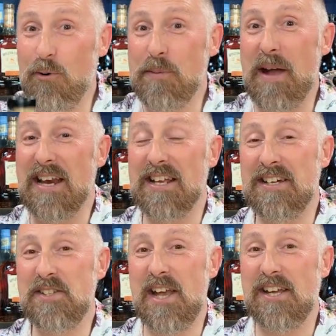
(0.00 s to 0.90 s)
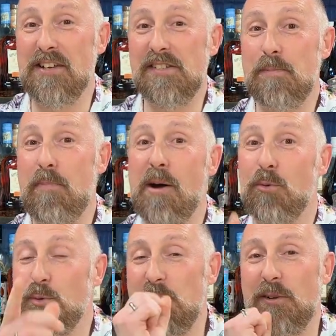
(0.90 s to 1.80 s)
you all about it in a second,
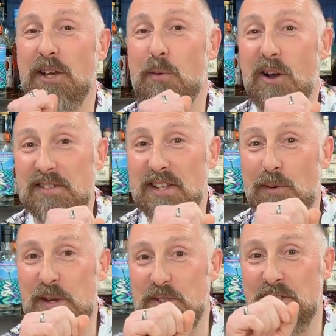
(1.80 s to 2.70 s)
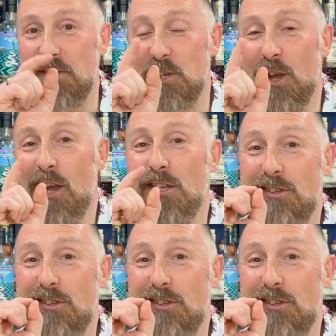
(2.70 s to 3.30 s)
but I'm also going to answer the questions.